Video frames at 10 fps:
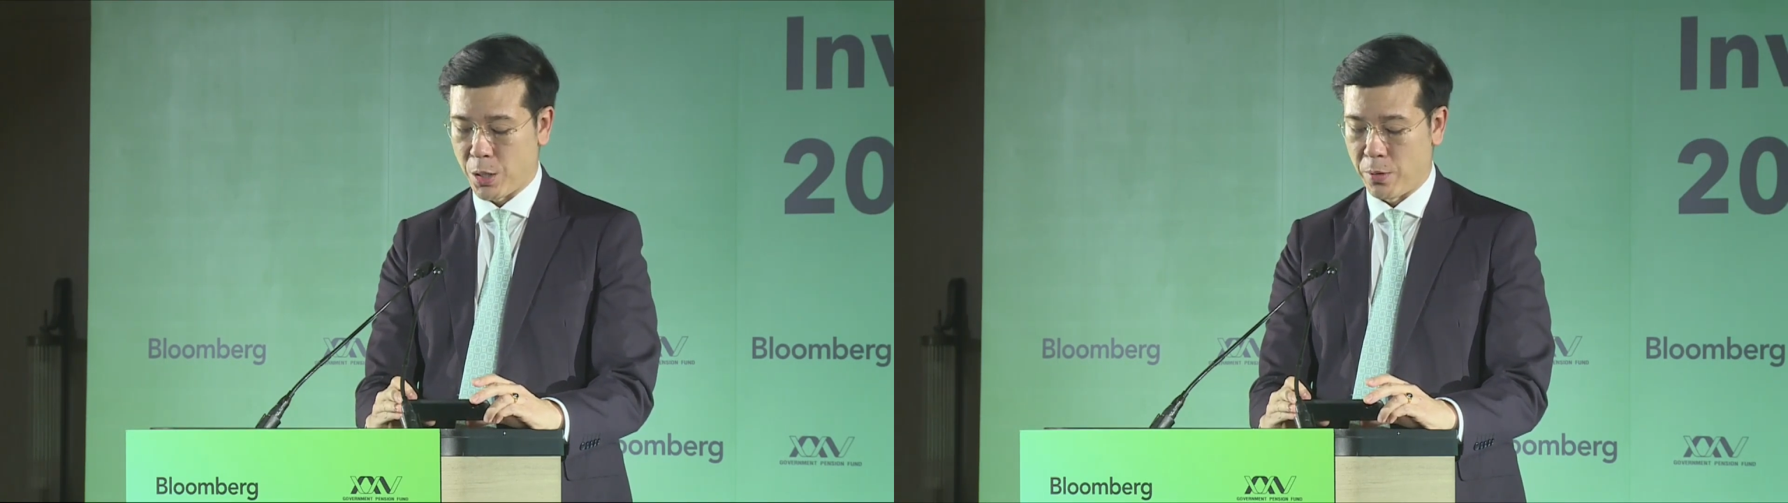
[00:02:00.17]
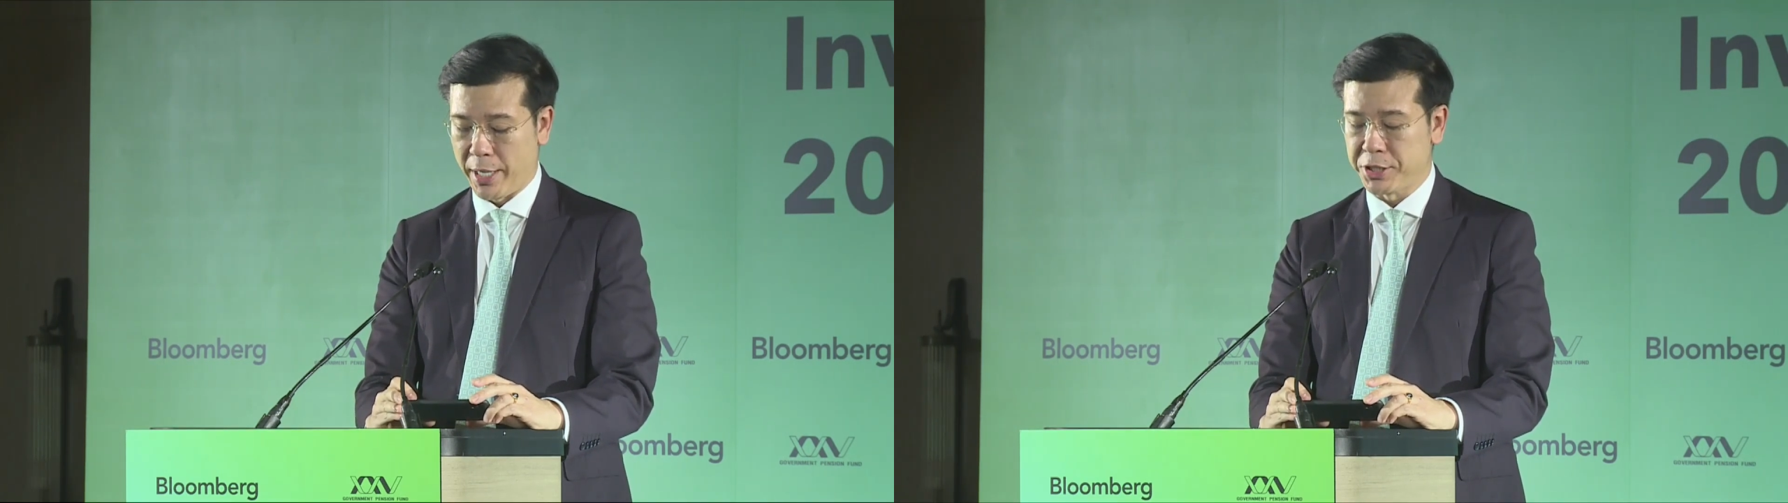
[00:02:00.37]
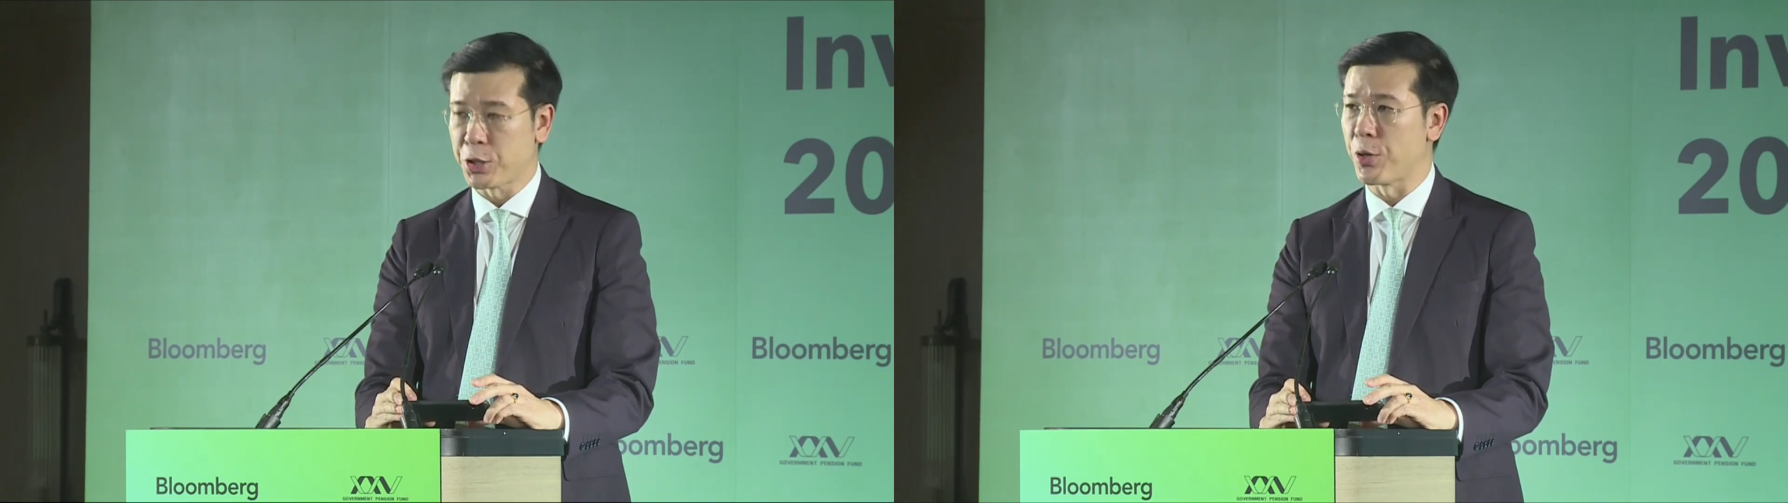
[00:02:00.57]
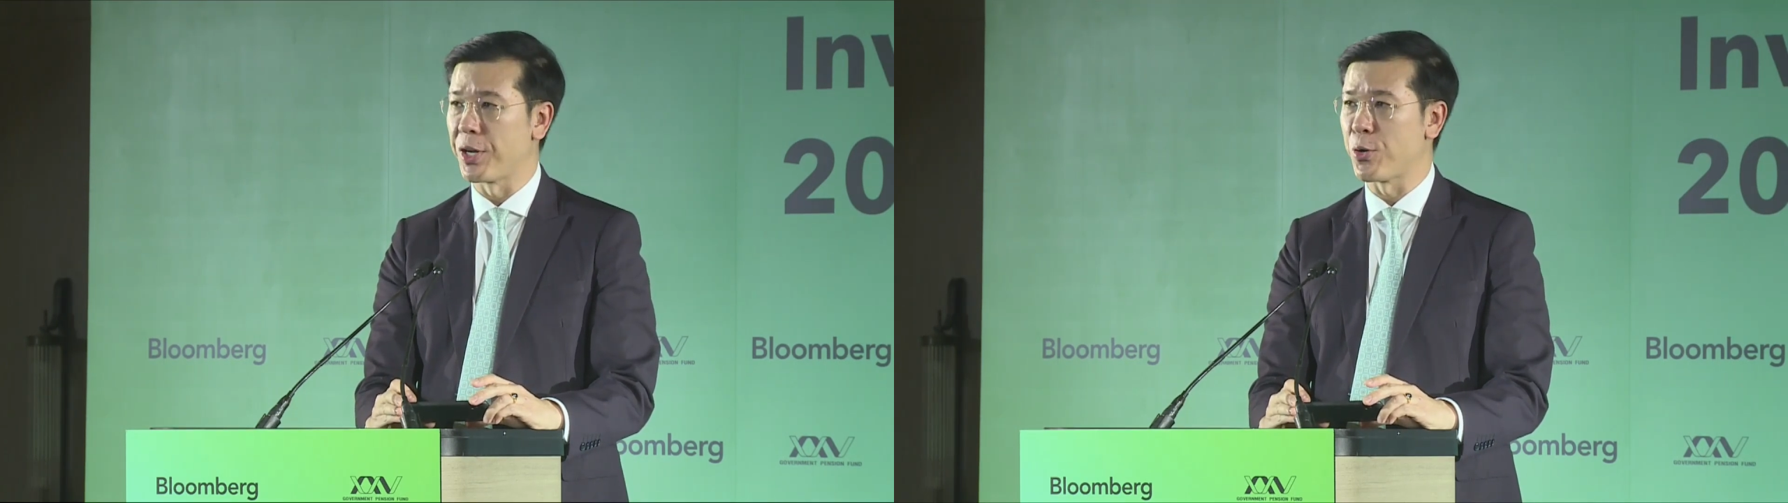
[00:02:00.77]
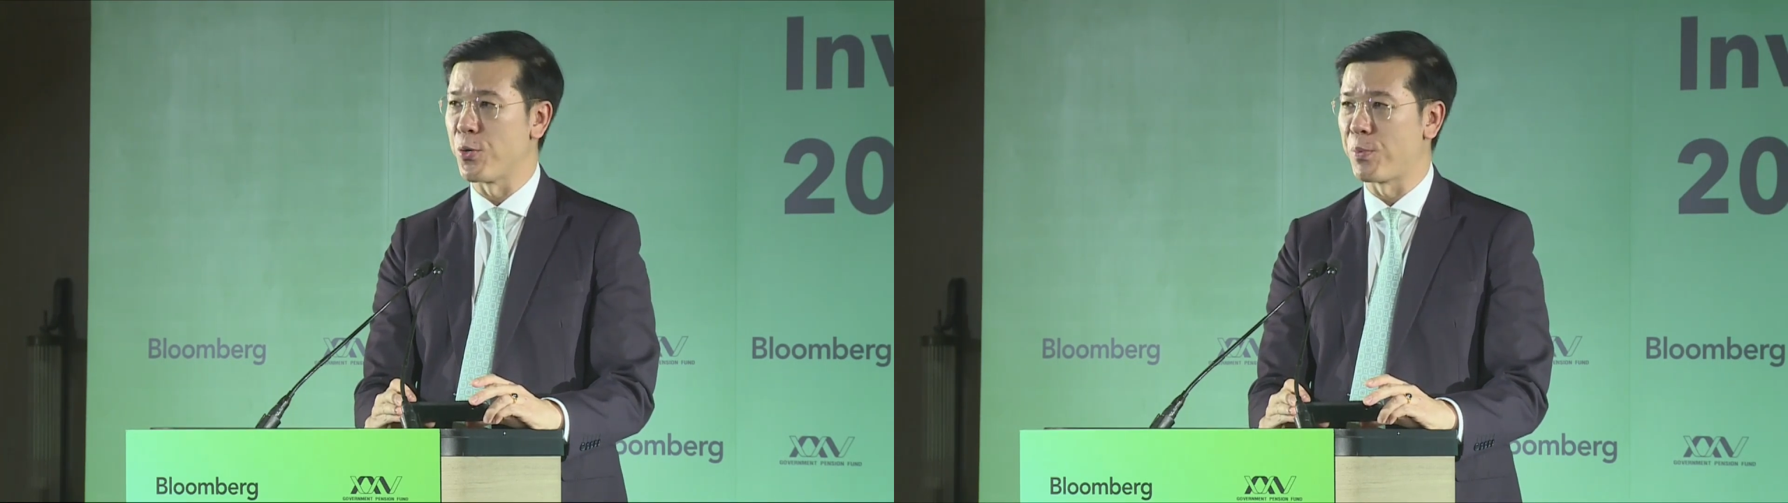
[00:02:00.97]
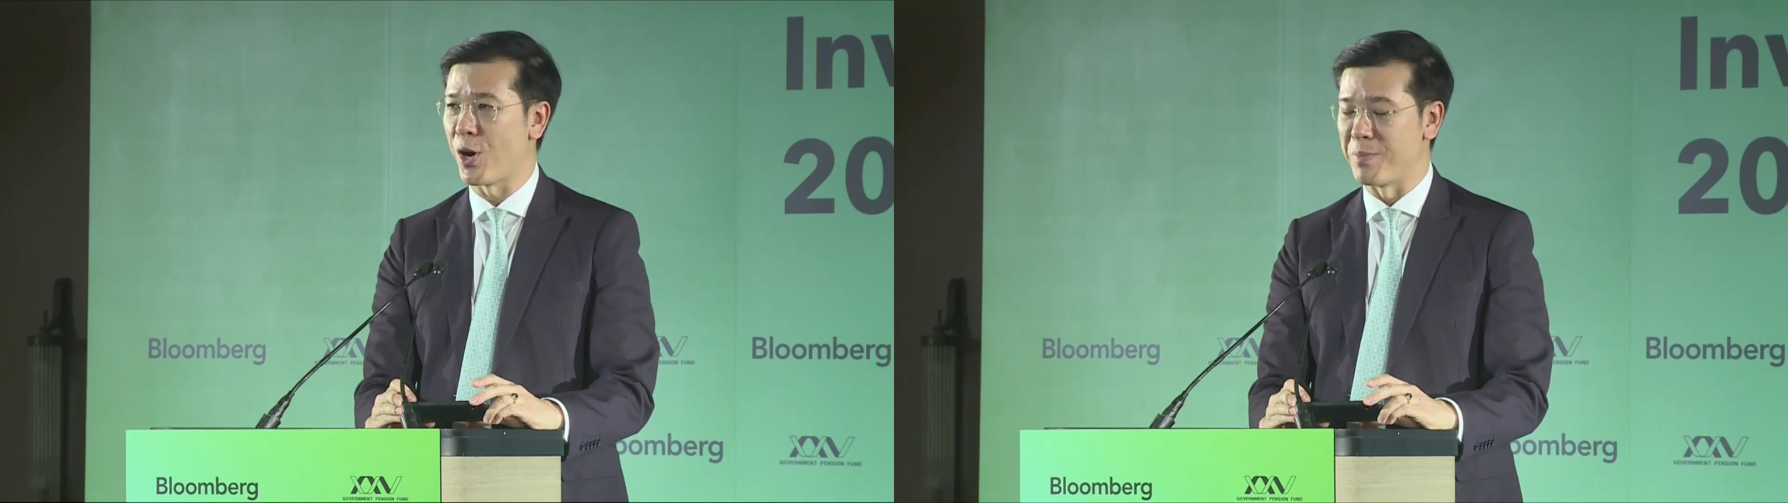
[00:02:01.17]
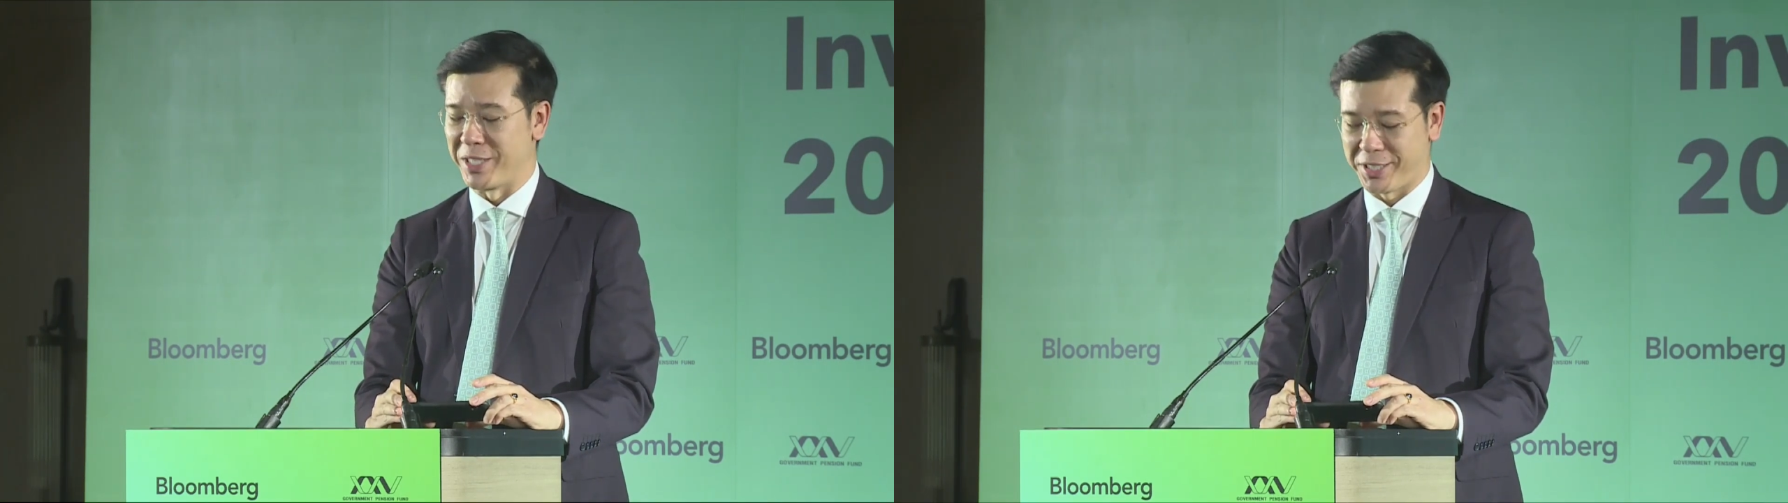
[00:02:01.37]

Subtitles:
has shown a good promise.